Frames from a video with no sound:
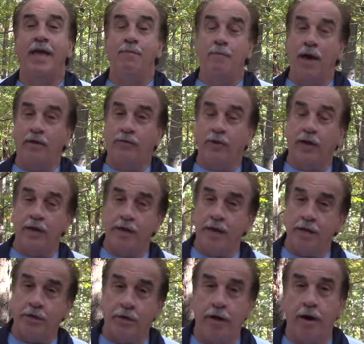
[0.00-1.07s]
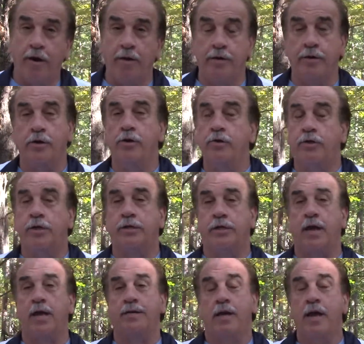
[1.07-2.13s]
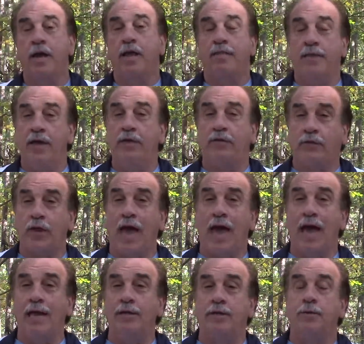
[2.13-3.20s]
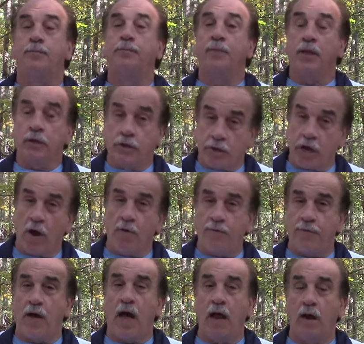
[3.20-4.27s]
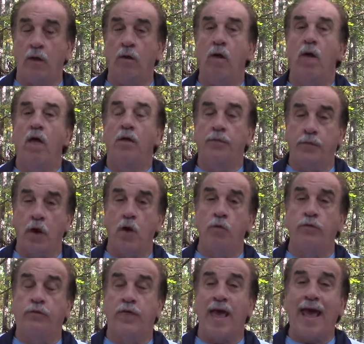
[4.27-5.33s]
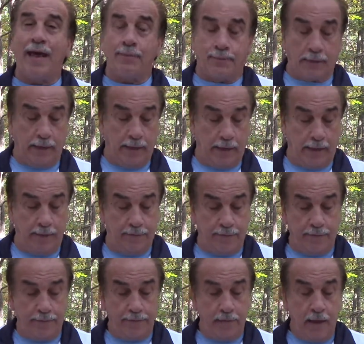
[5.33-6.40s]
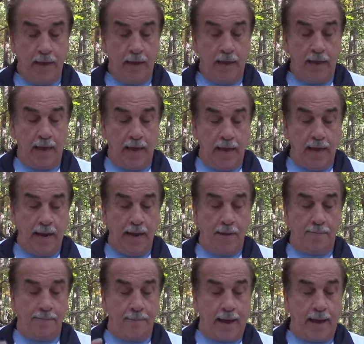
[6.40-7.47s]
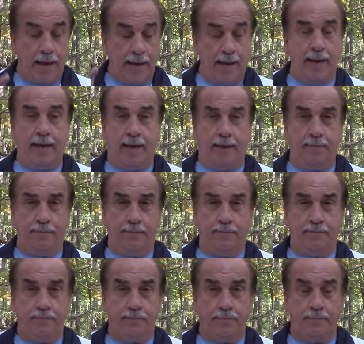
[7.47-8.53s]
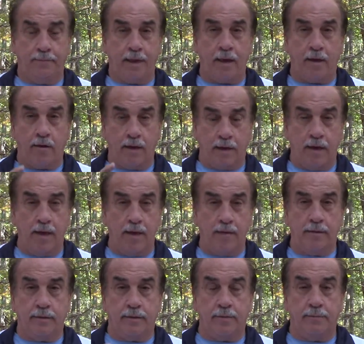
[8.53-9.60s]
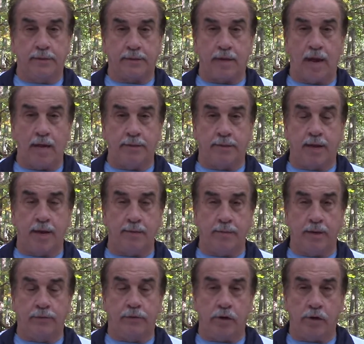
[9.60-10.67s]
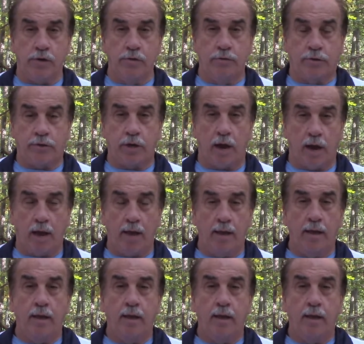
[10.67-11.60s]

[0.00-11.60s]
he makes a condition here. Yahusha says, These signs shall follow those that believe in my name. Now, again, the Messiah's name is Yahusha,